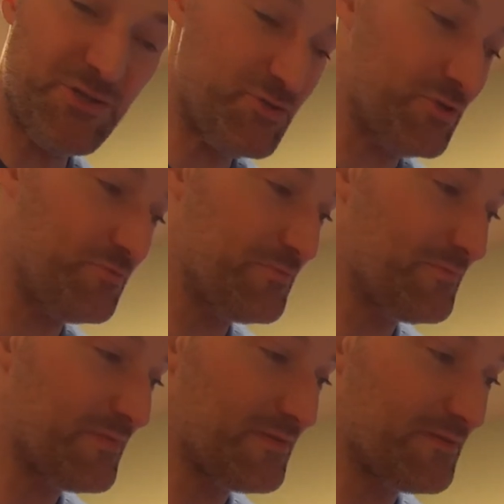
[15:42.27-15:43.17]
true.
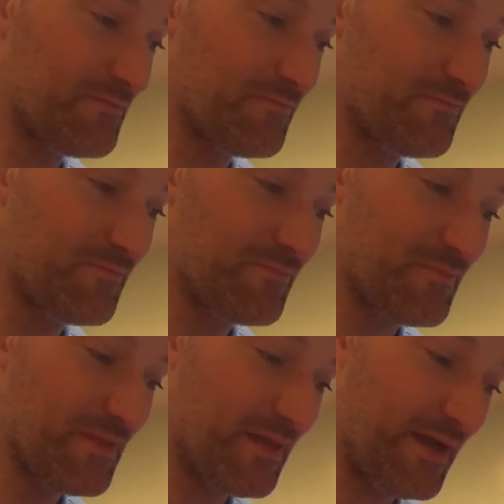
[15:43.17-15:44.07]

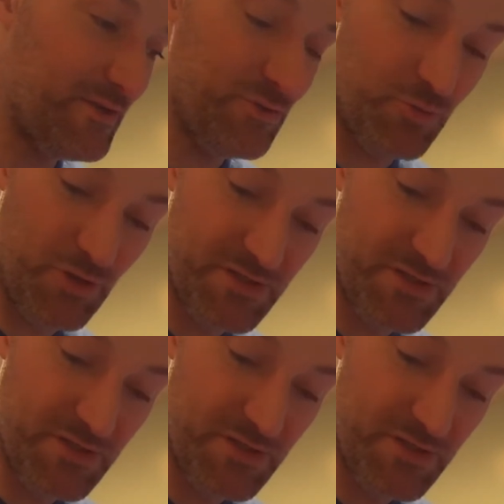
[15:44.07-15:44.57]
I do all